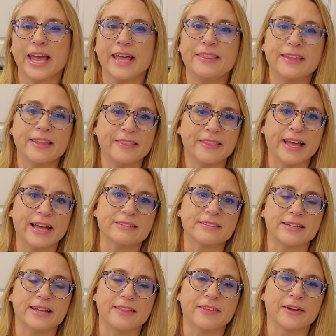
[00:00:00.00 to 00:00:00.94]
And then
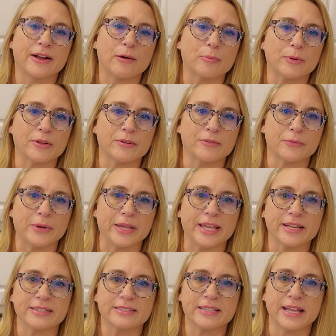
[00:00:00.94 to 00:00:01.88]
that's another couple of
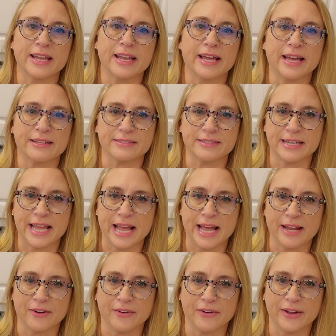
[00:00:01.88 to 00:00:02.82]
weeks as an
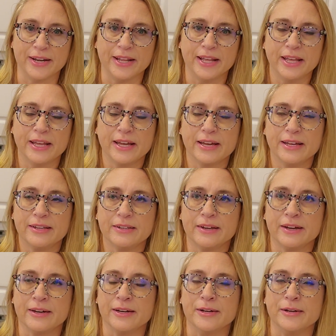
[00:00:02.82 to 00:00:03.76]

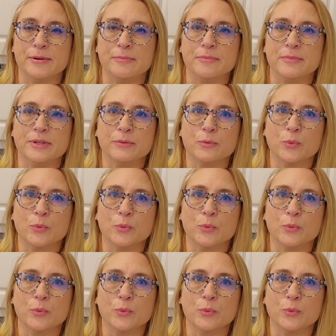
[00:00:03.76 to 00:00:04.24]
add-on.